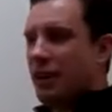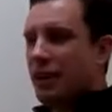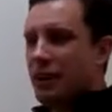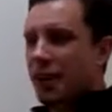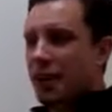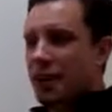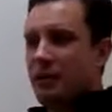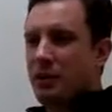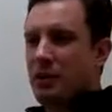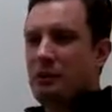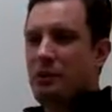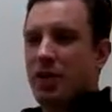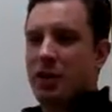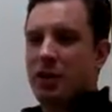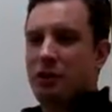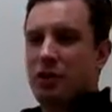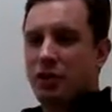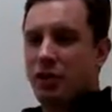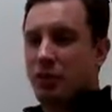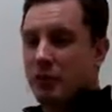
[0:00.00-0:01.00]
How do I make
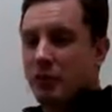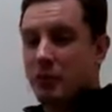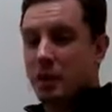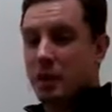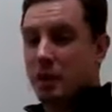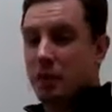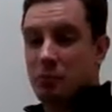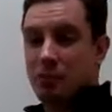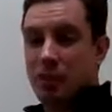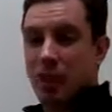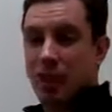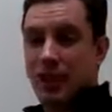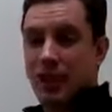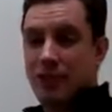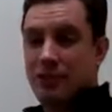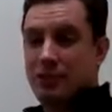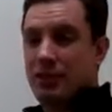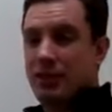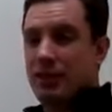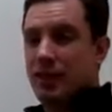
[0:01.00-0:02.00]
sure that it's in
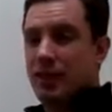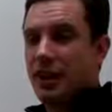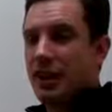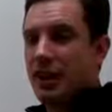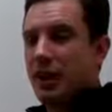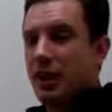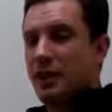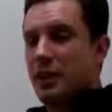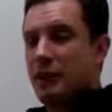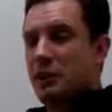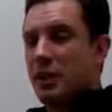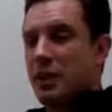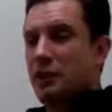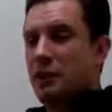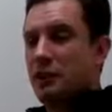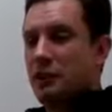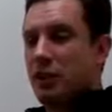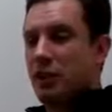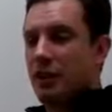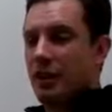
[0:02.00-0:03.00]
compliance? How do I make
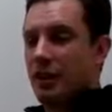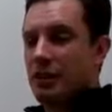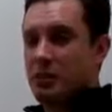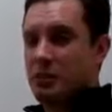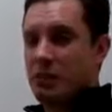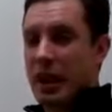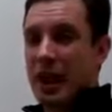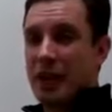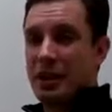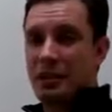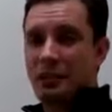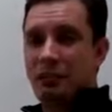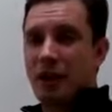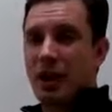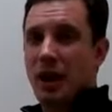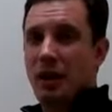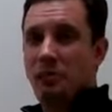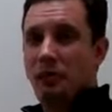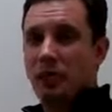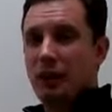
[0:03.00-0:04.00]
sure that it's patched
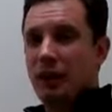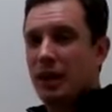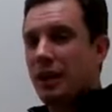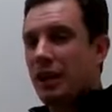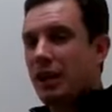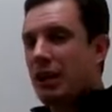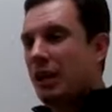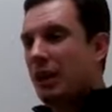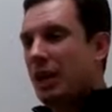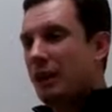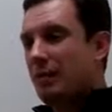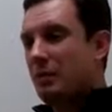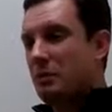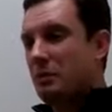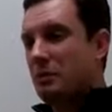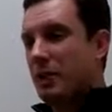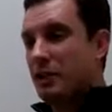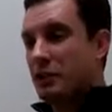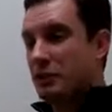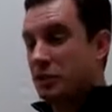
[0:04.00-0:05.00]
properly? How do I
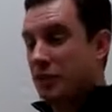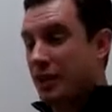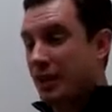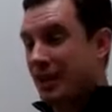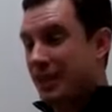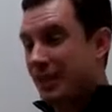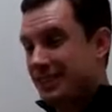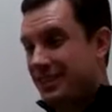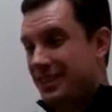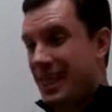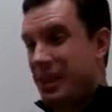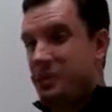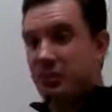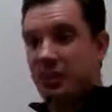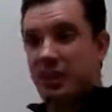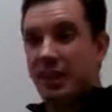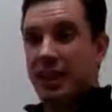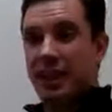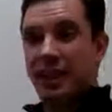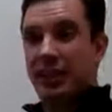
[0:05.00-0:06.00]
make sure that it's actually
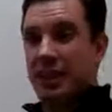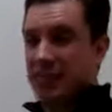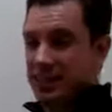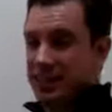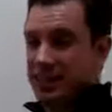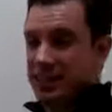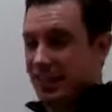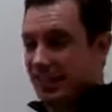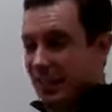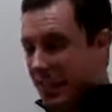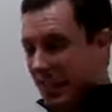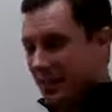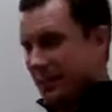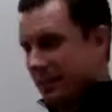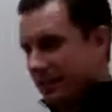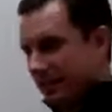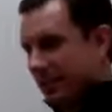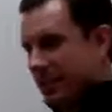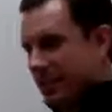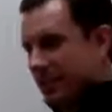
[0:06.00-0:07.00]
there? Because I can't
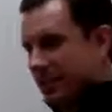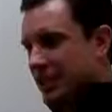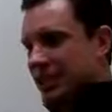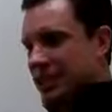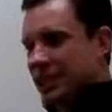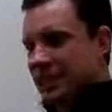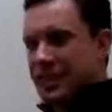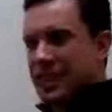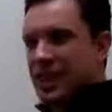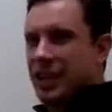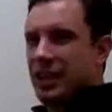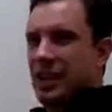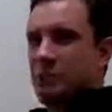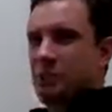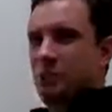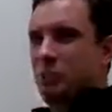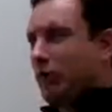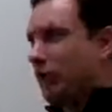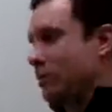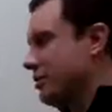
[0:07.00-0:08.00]
physically see it
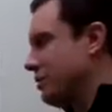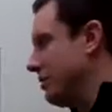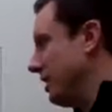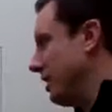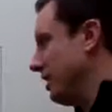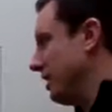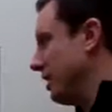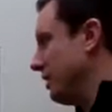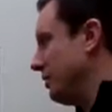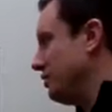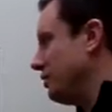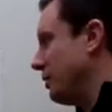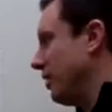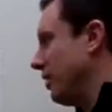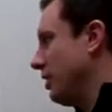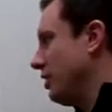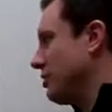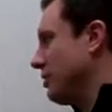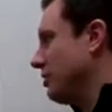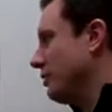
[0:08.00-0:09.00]
anymore. It lives
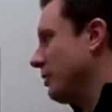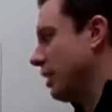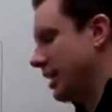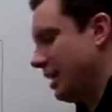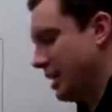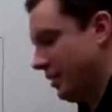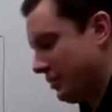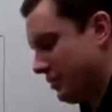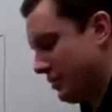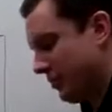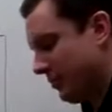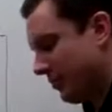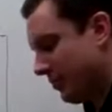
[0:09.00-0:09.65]
within something else.